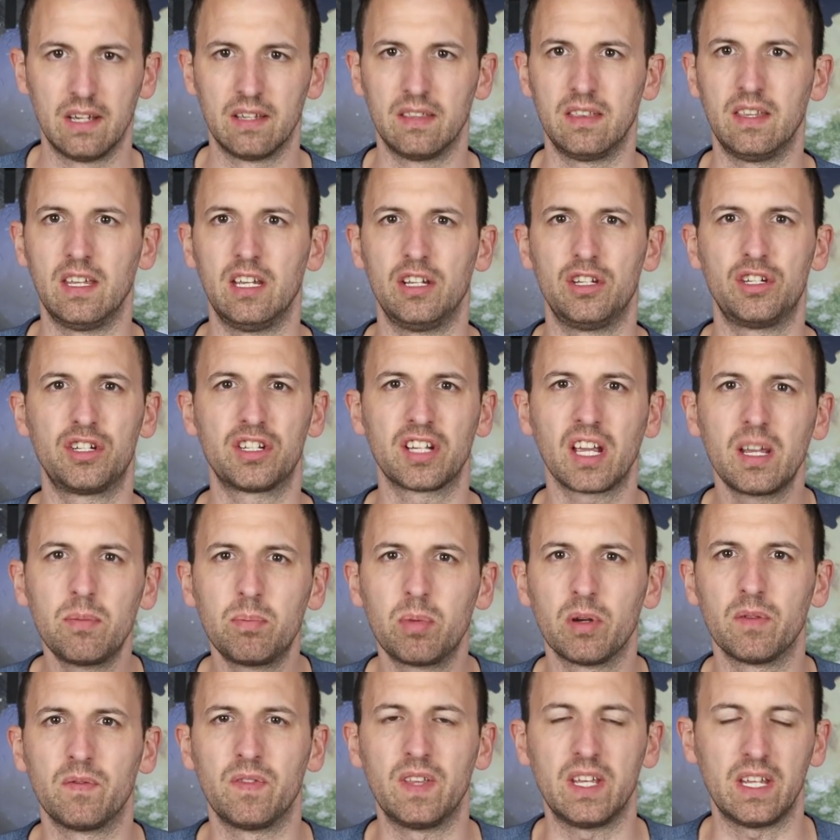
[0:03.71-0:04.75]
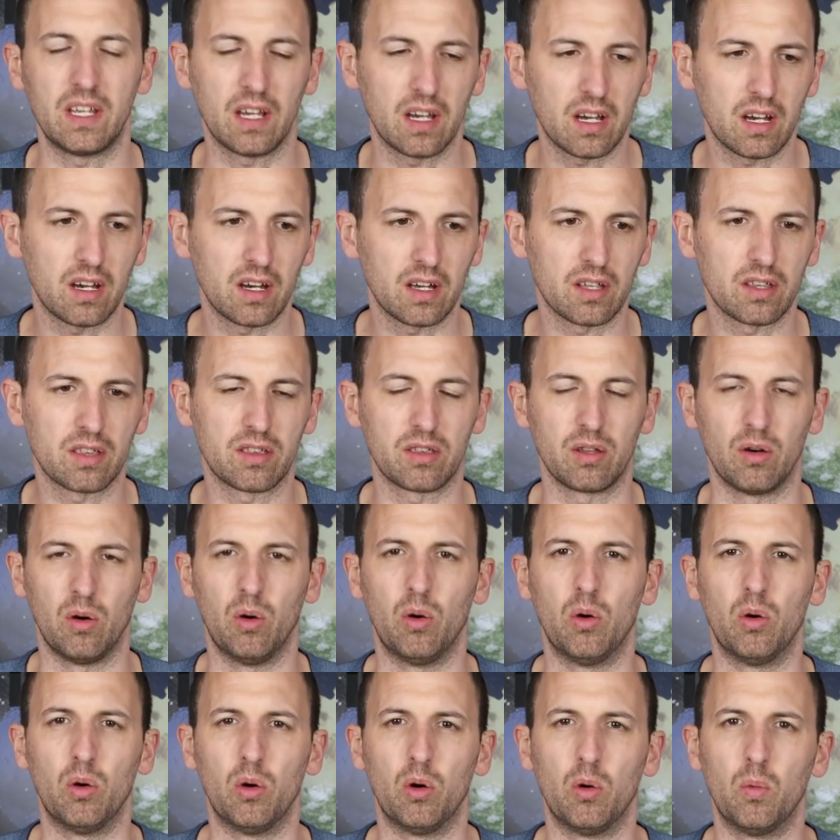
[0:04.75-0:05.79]
The shape of the earth
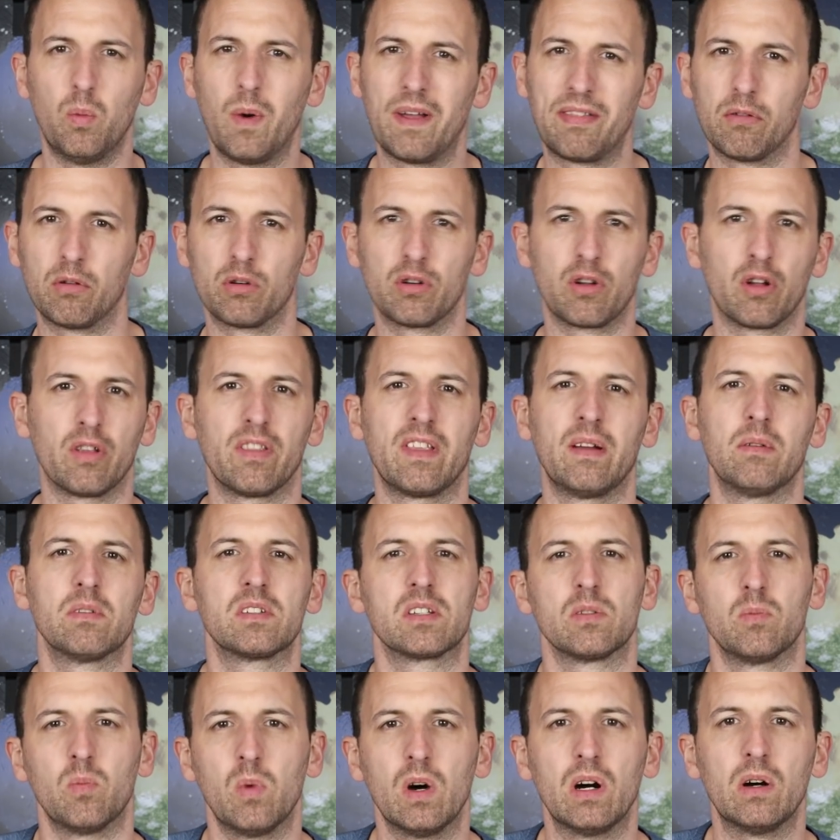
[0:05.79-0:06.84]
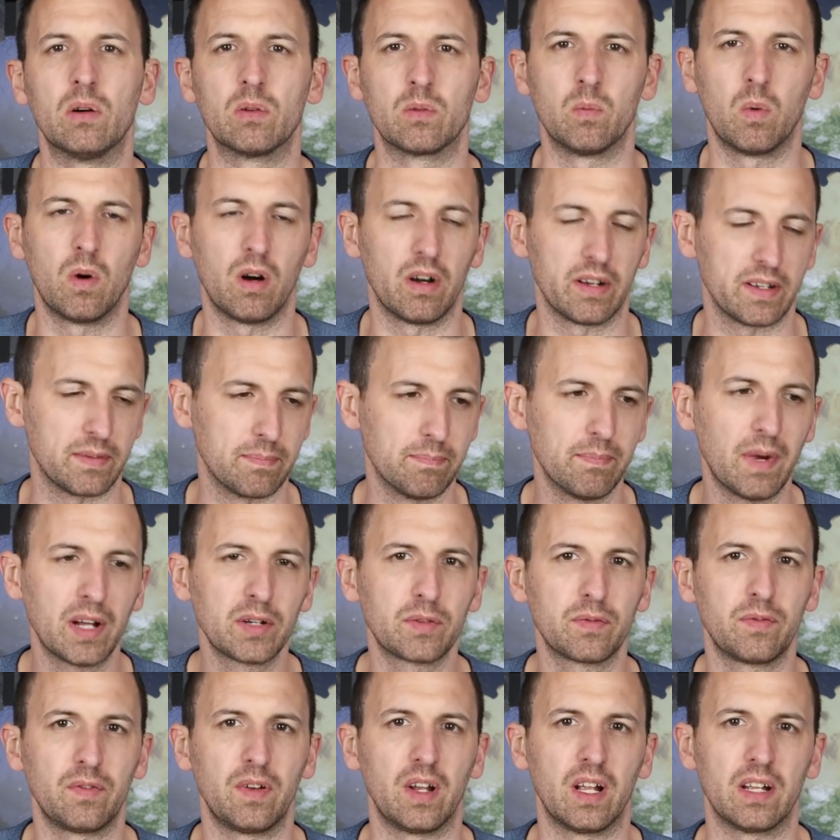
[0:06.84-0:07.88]
or whether or not there was a worldwide
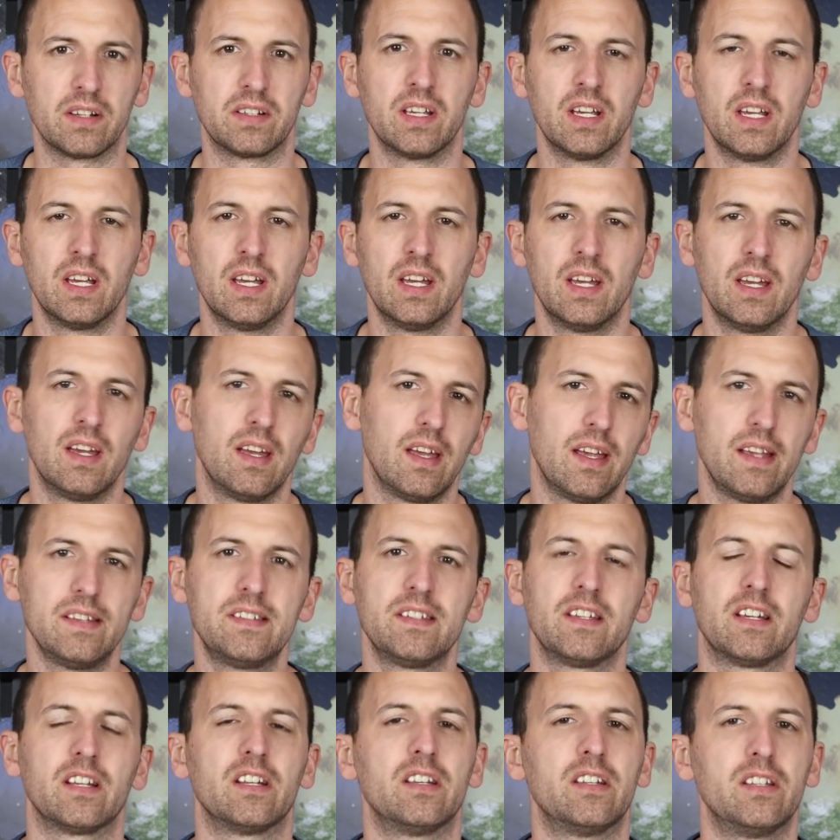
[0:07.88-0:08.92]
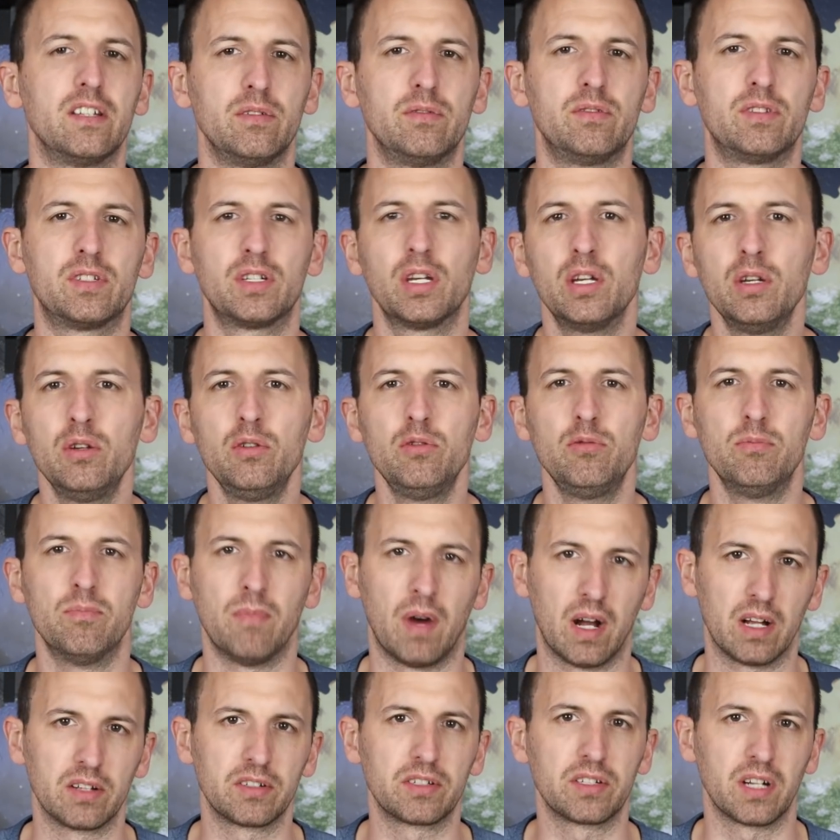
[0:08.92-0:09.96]
mud flood isn't going to do too
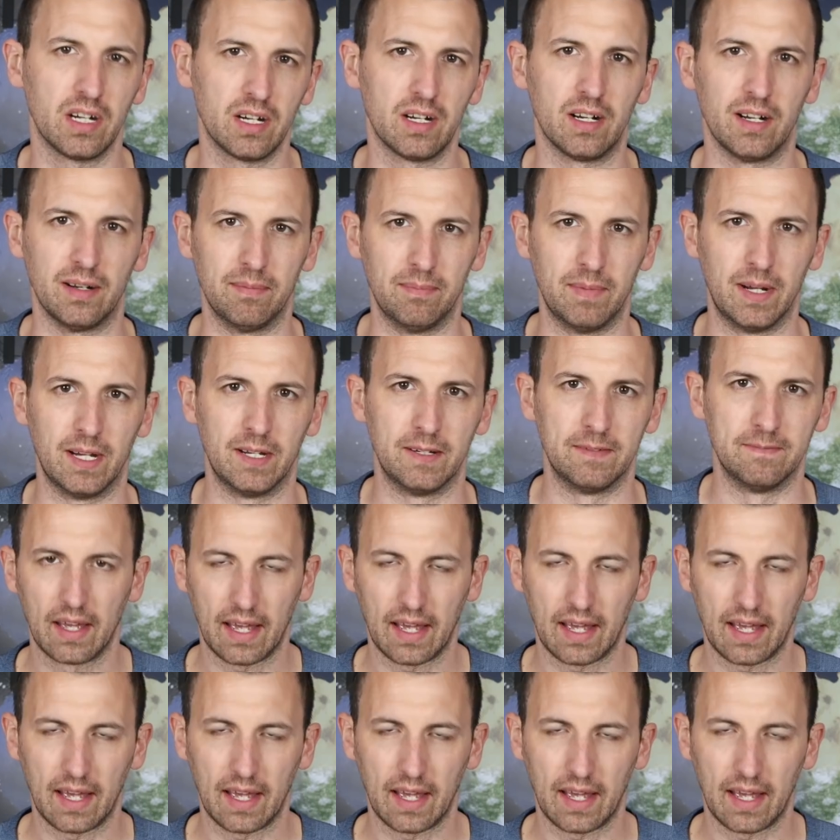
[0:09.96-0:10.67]
much harm.